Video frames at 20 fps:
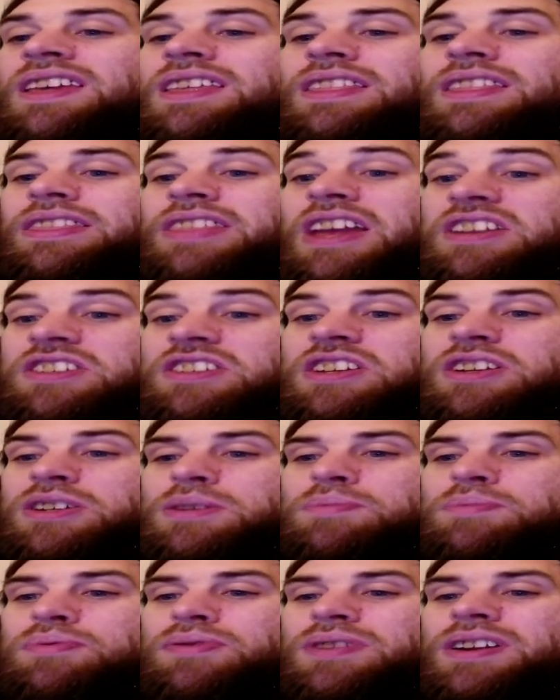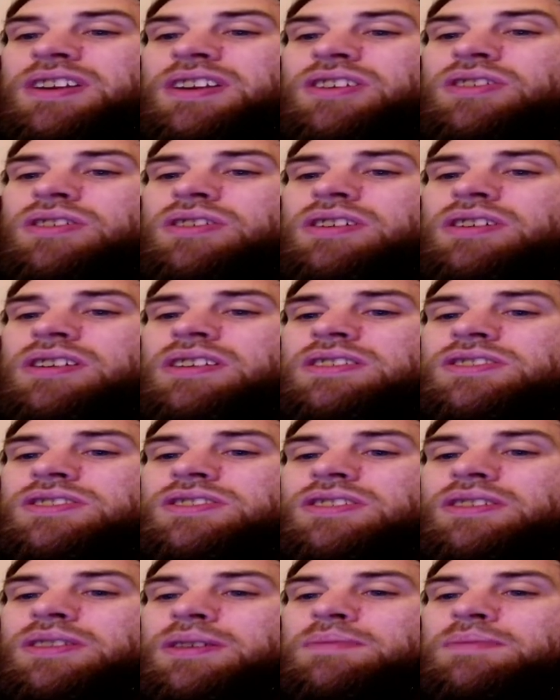That's actually pretty good. It's not
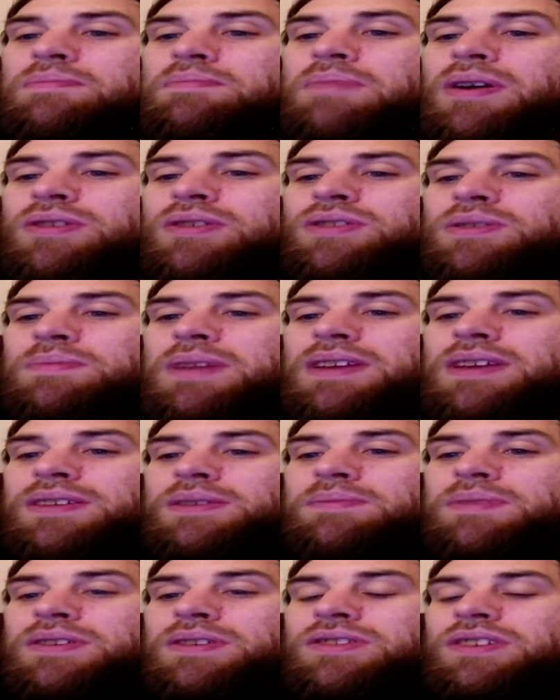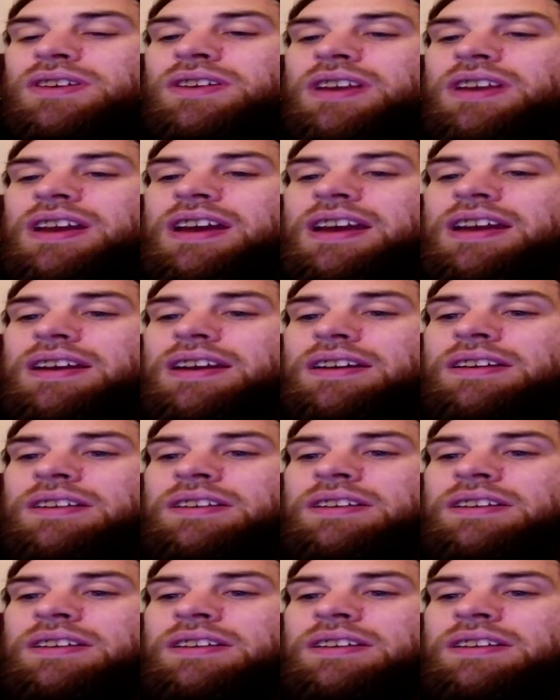the most amazing, but it's okay.